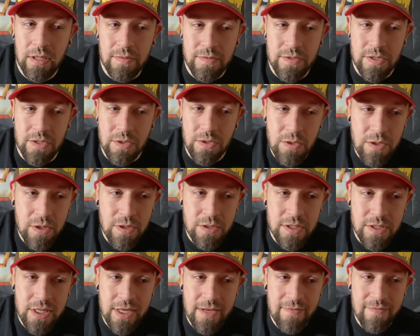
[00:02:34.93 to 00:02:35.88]
was New
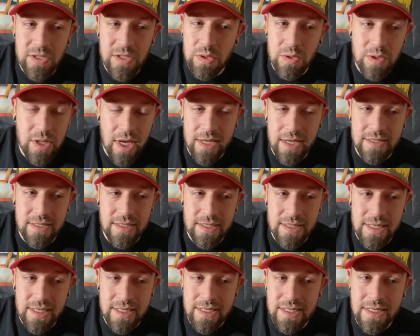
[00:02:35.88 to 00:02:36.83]
Year's Eve
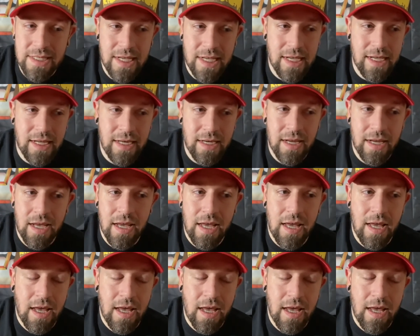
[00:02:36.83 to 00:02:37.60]
2016,